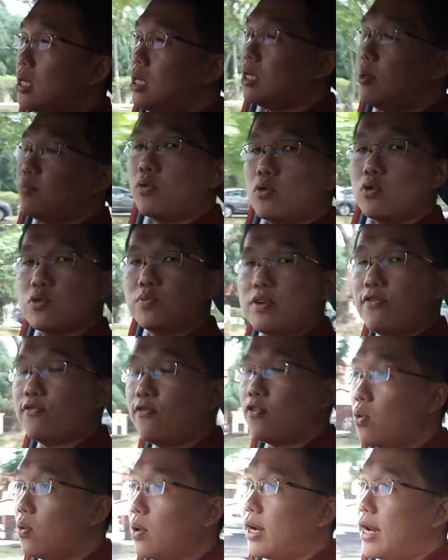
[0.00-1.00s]
it pulls me
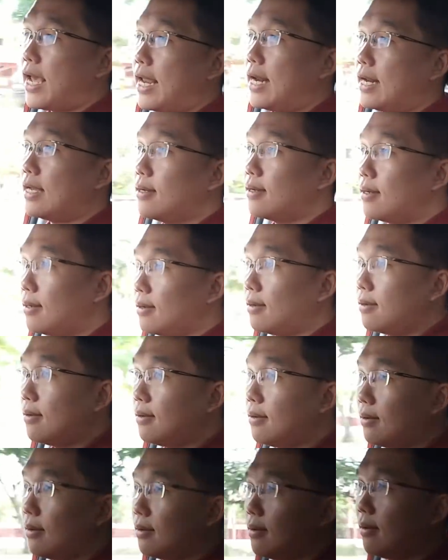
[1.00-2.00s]
forward at
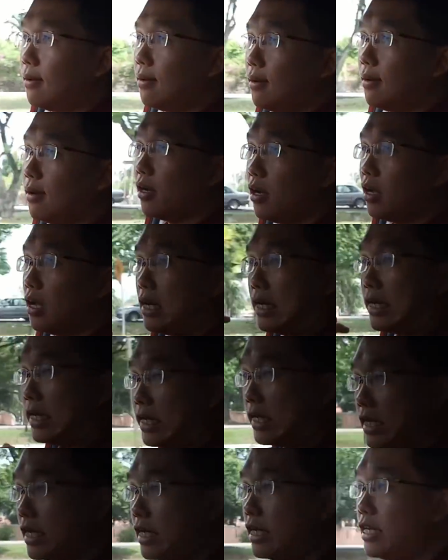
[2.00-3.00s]
a
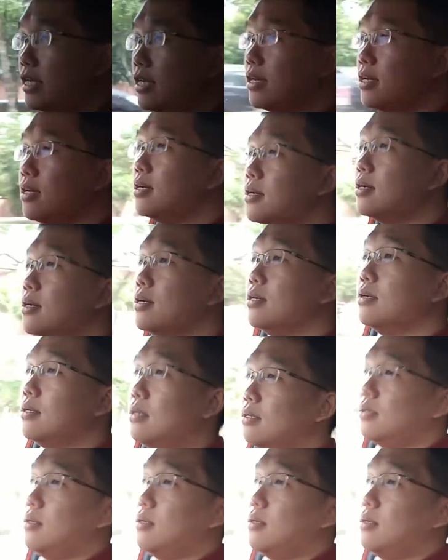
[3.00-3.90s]
linear